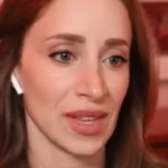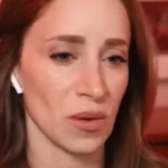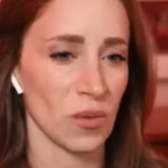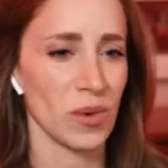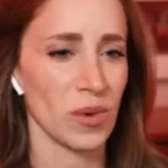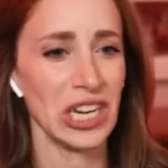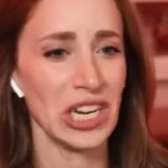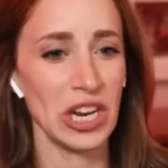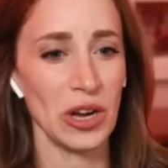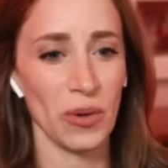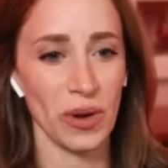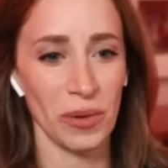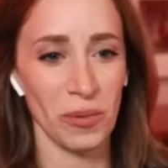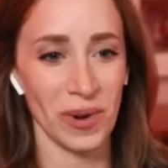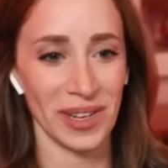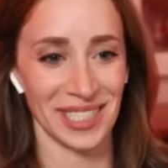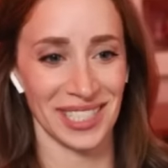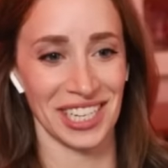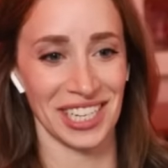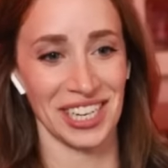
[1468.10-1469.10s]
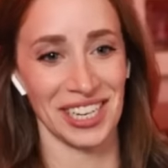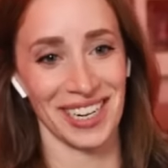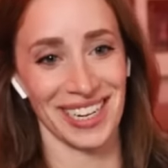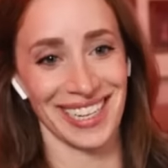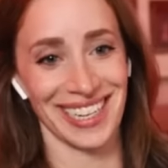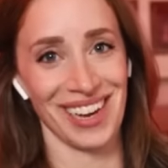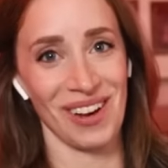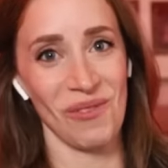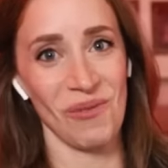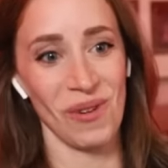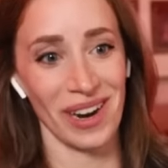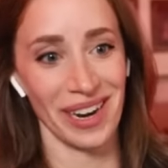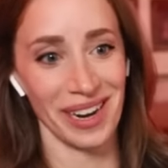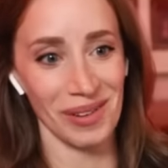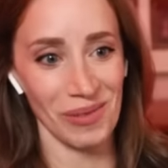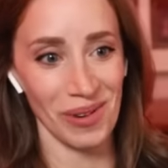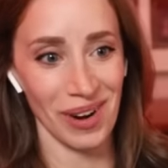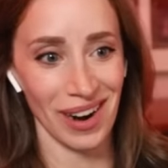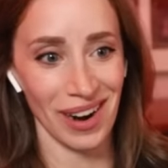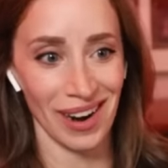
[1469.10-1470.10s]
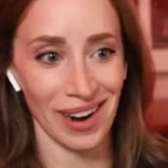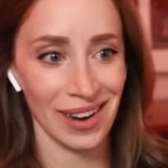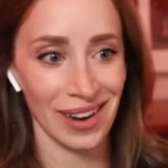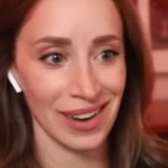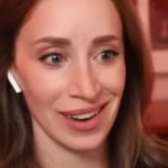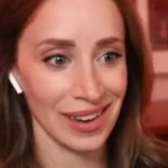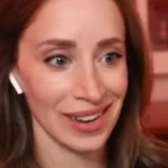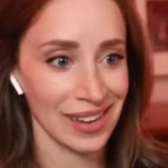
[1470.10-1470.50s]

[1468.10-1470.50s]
We knew he wasn't gonna go anywhere.